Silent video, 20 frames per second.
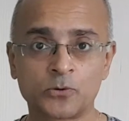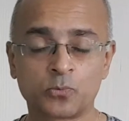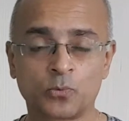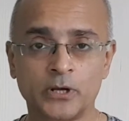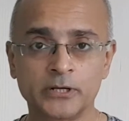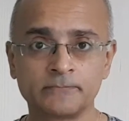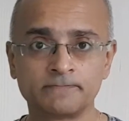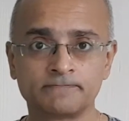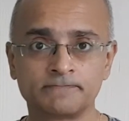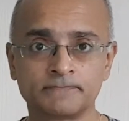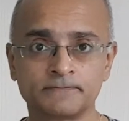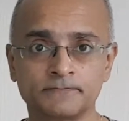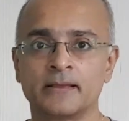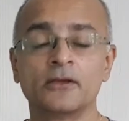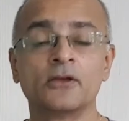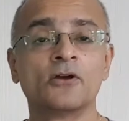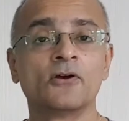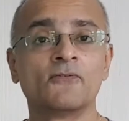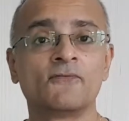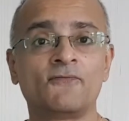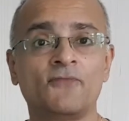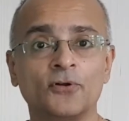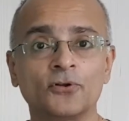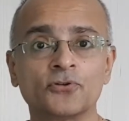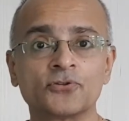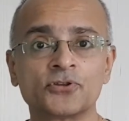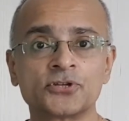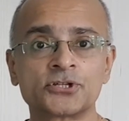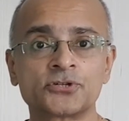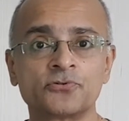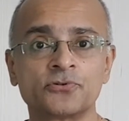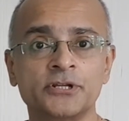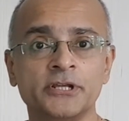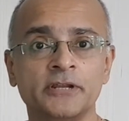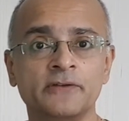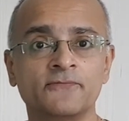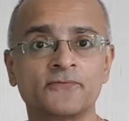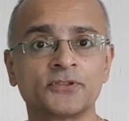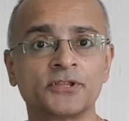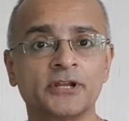1. Follow this
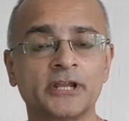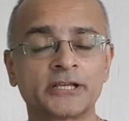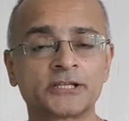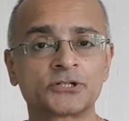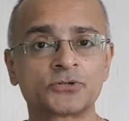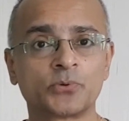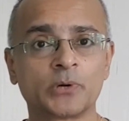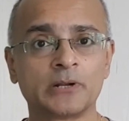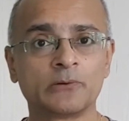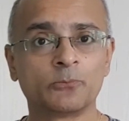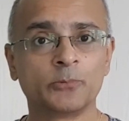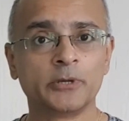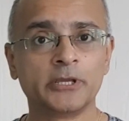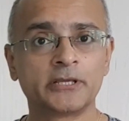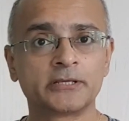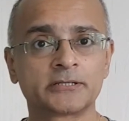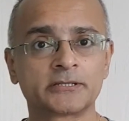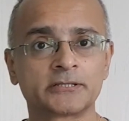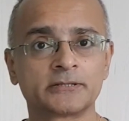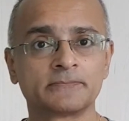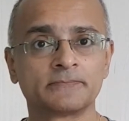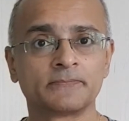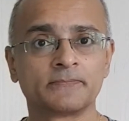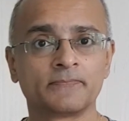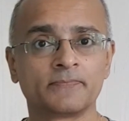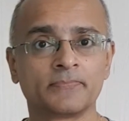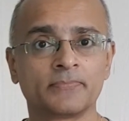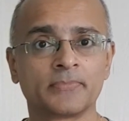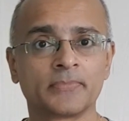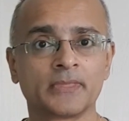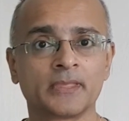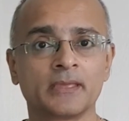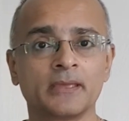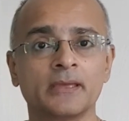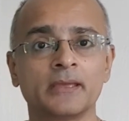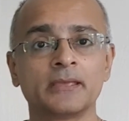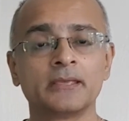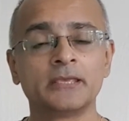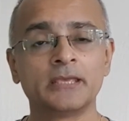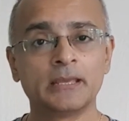routine for the next 12 weeks.
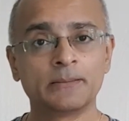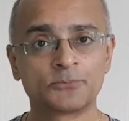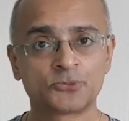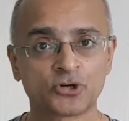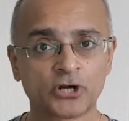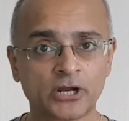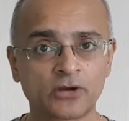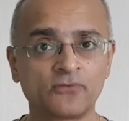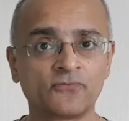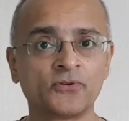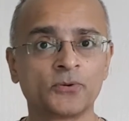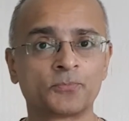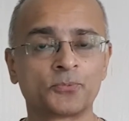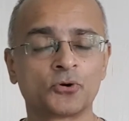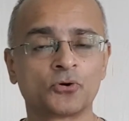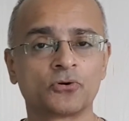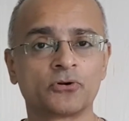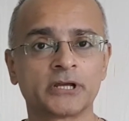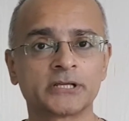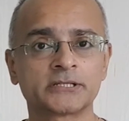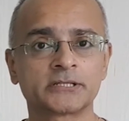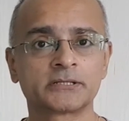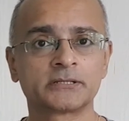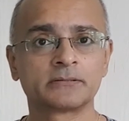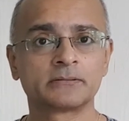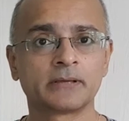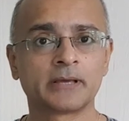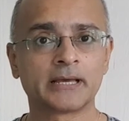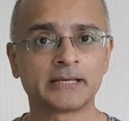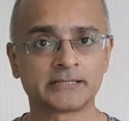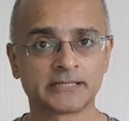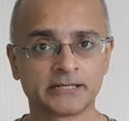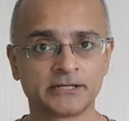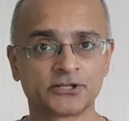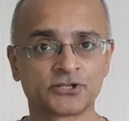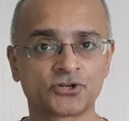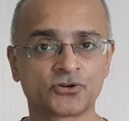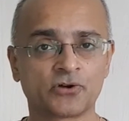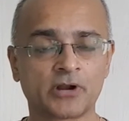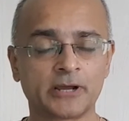Keep track of your progress as I
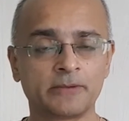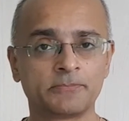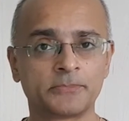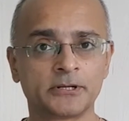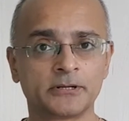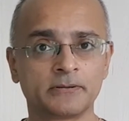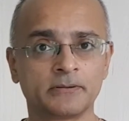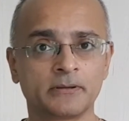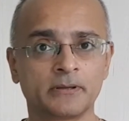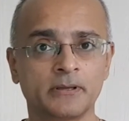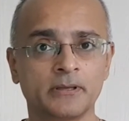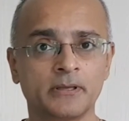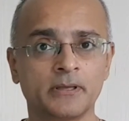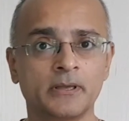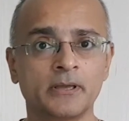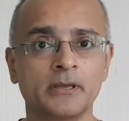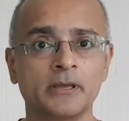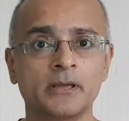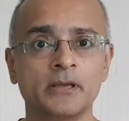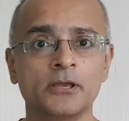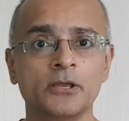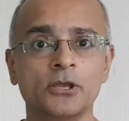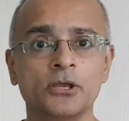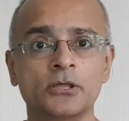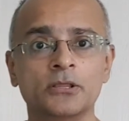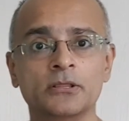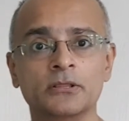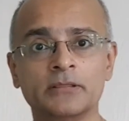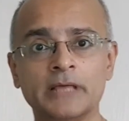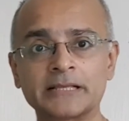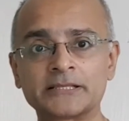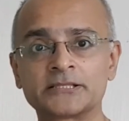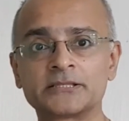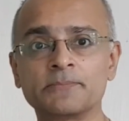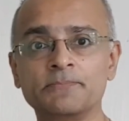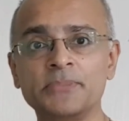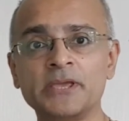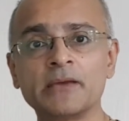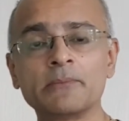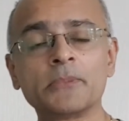described. That's the
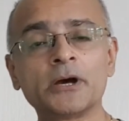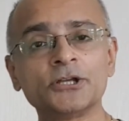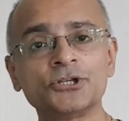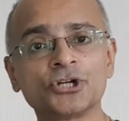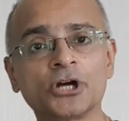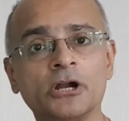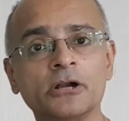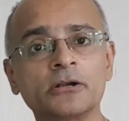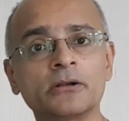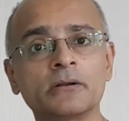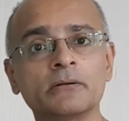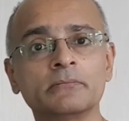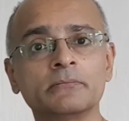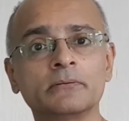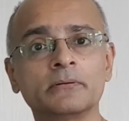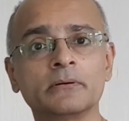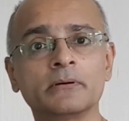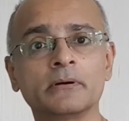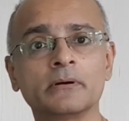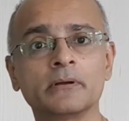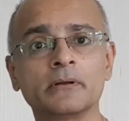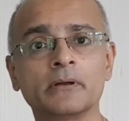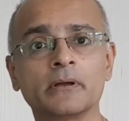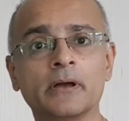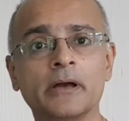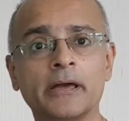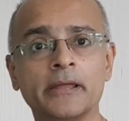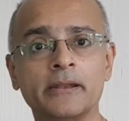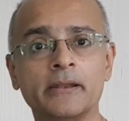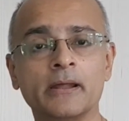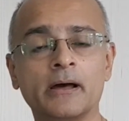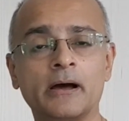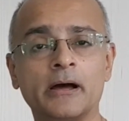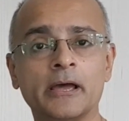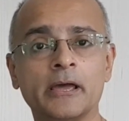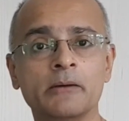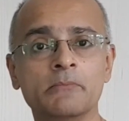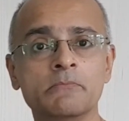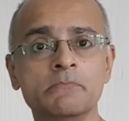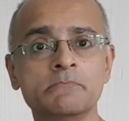BMI chart, and I
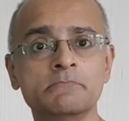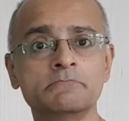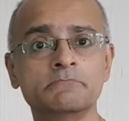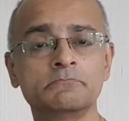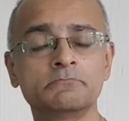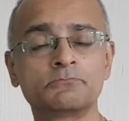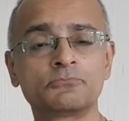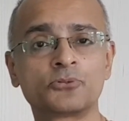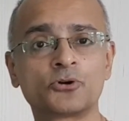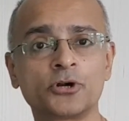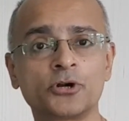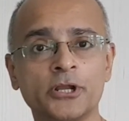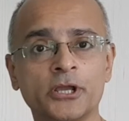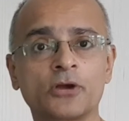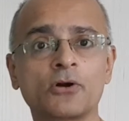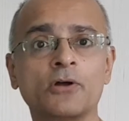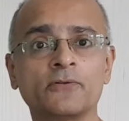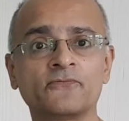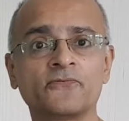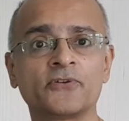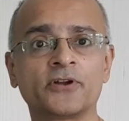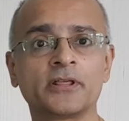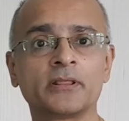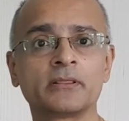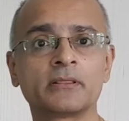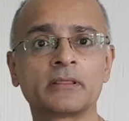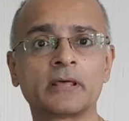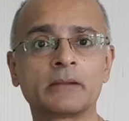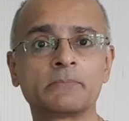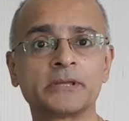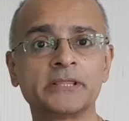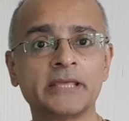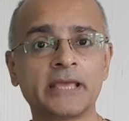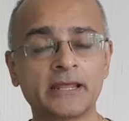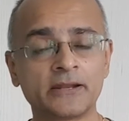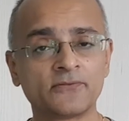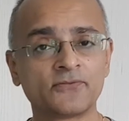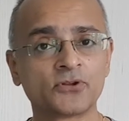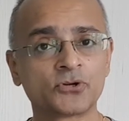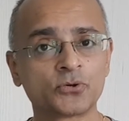am pretty confident that by the
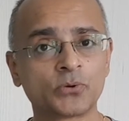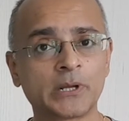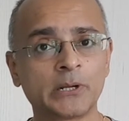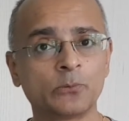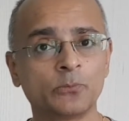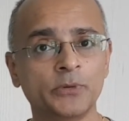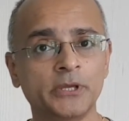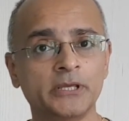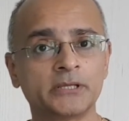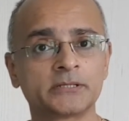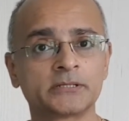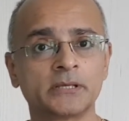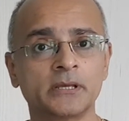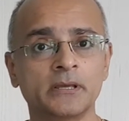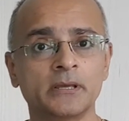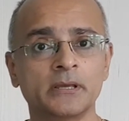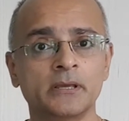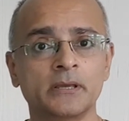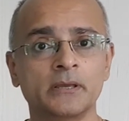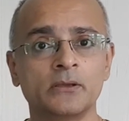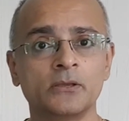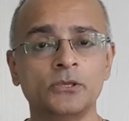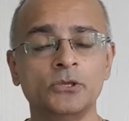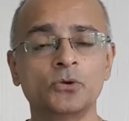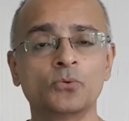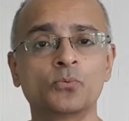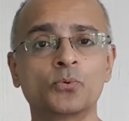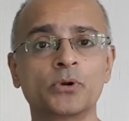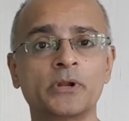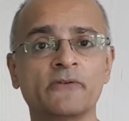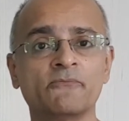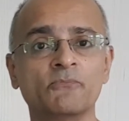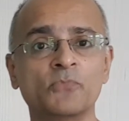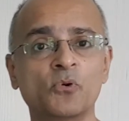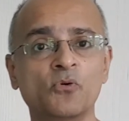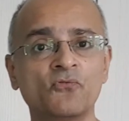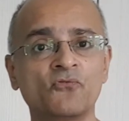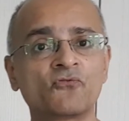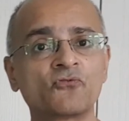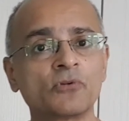end of the 12 weeks, you would have
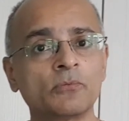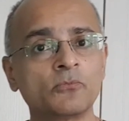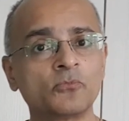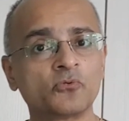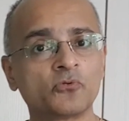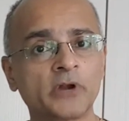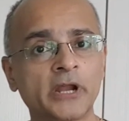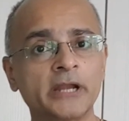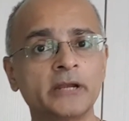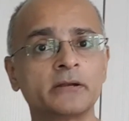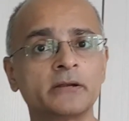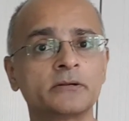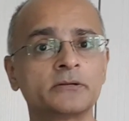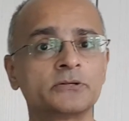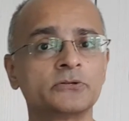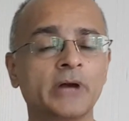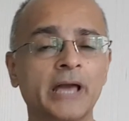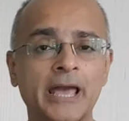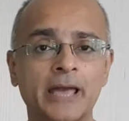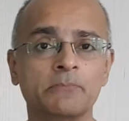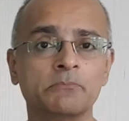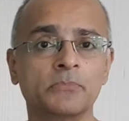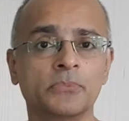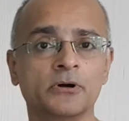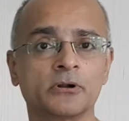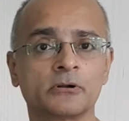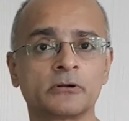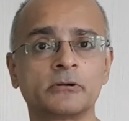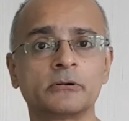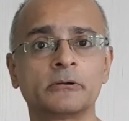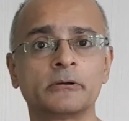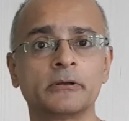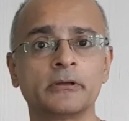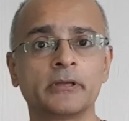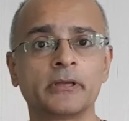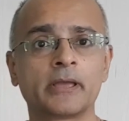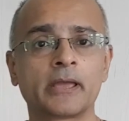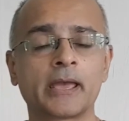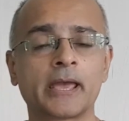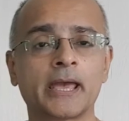moved from red to amber,
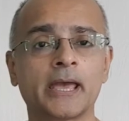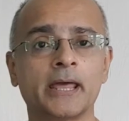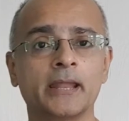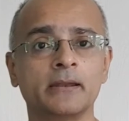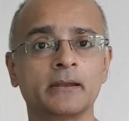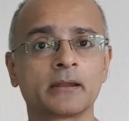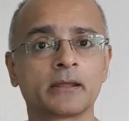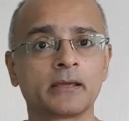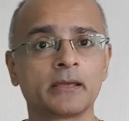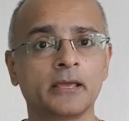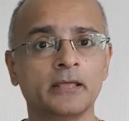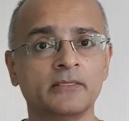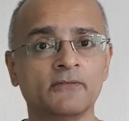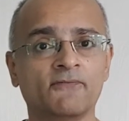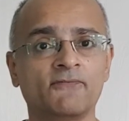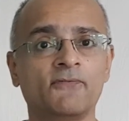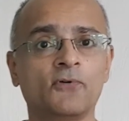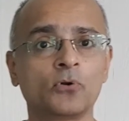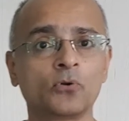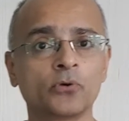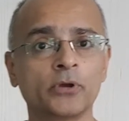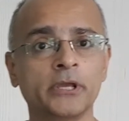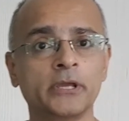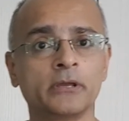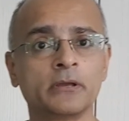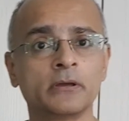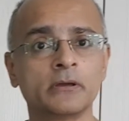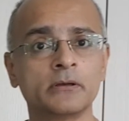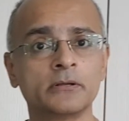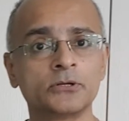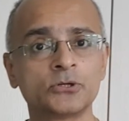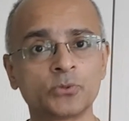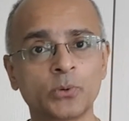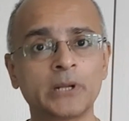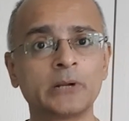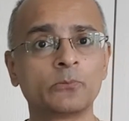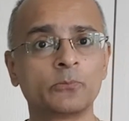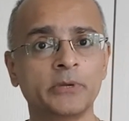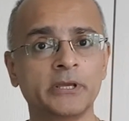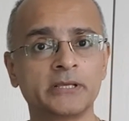and in the following
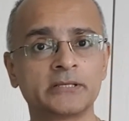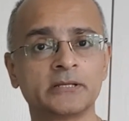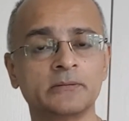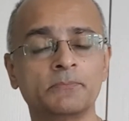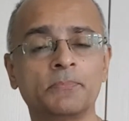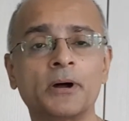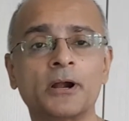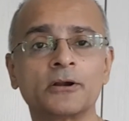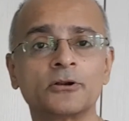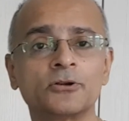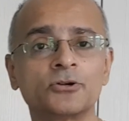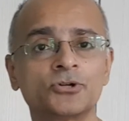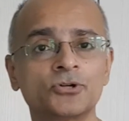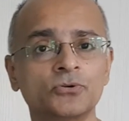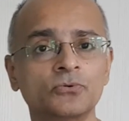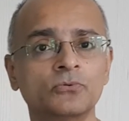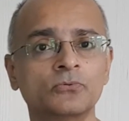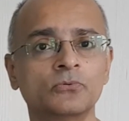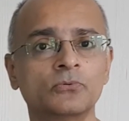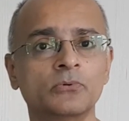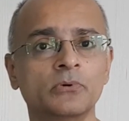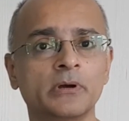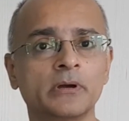12 weeks in part 2,